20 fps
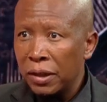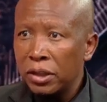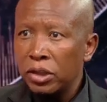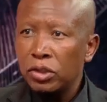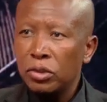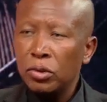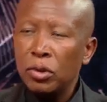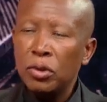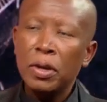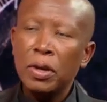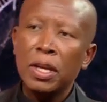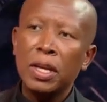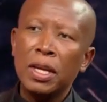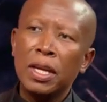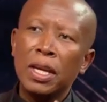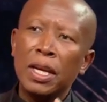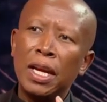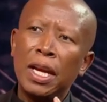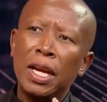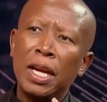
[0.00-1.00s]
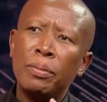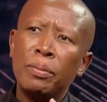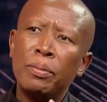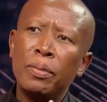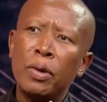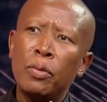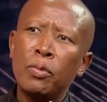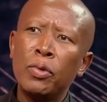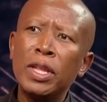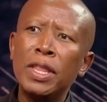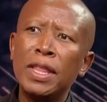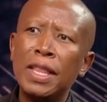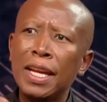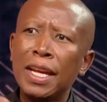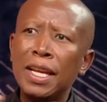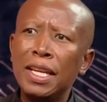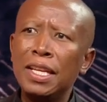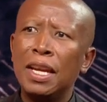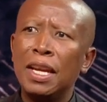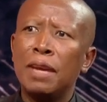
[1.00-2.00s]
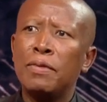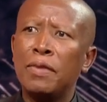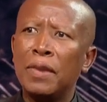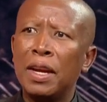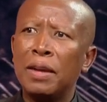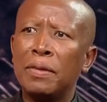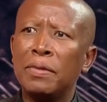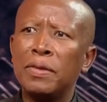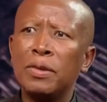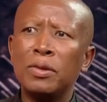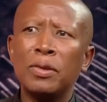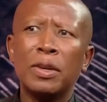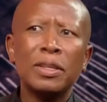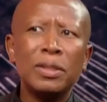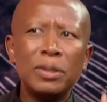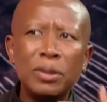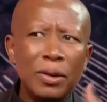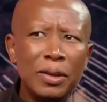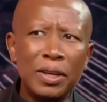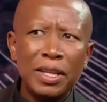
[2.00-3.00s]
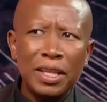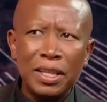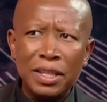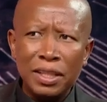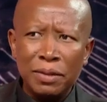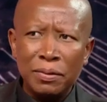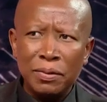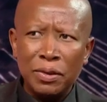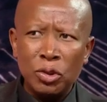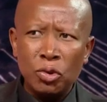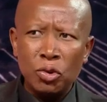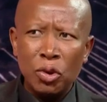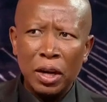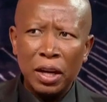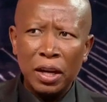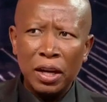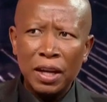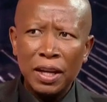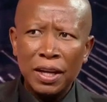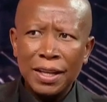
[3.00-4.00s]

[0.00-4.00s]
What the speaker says: So with the EFF, it was not individual.